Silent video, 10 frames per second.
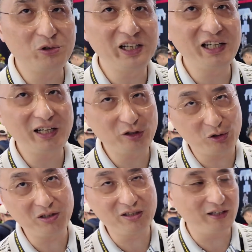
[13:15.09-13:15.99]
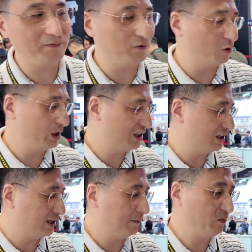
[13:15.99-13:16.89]
really interesting for this
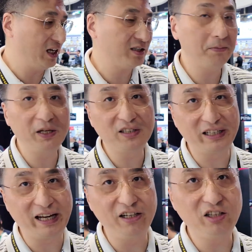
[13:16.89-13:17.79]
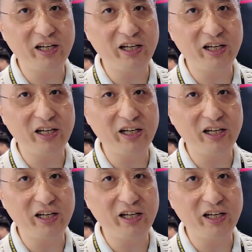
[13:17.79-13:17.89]
laser beam scanning